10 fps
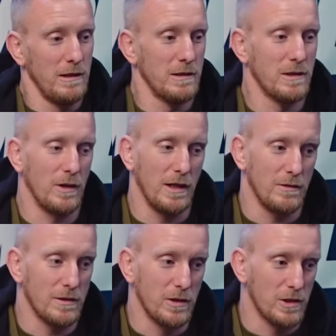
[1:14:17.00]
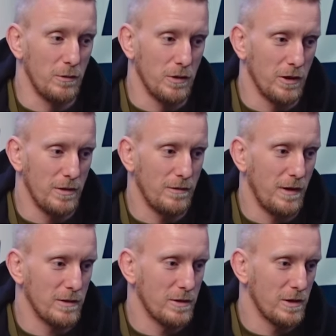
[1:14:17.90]
So yeah, he was doing super good.
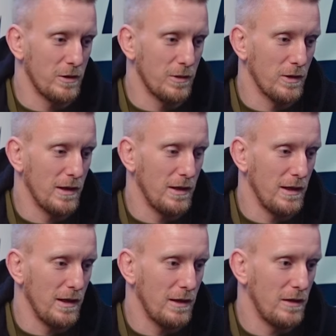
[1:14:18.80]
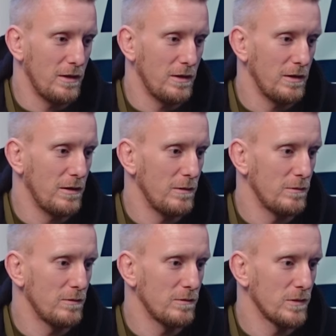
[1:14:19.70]
Frank was doing super good in the
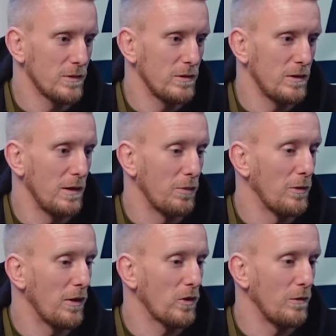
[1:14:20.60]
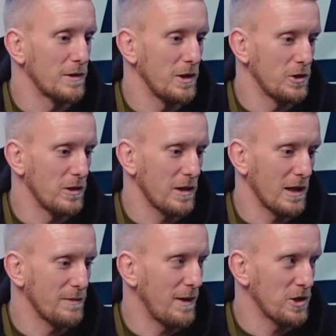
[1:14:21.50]
the blue belt competitions,
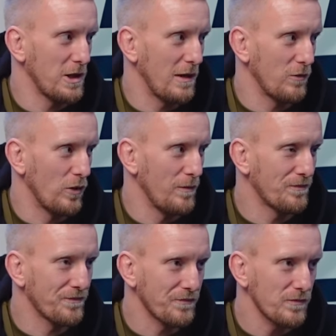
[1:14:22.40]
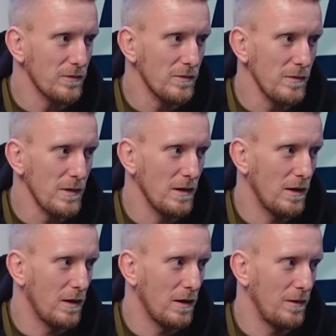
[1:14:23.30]
like smashing everyone.
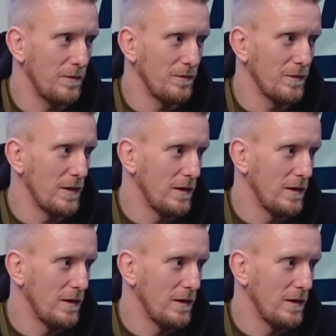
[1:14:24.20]
Um,